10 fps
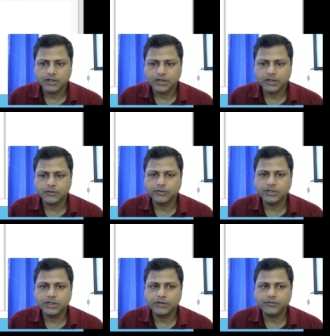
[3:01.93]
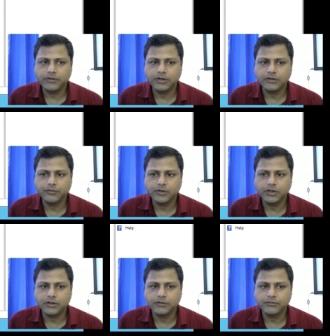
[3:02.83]
and over there we will
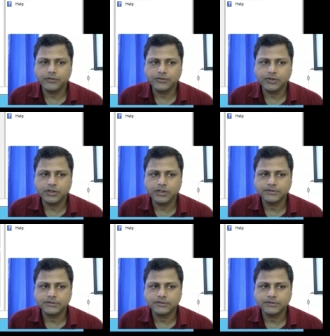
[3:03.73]
configure a virtual disk.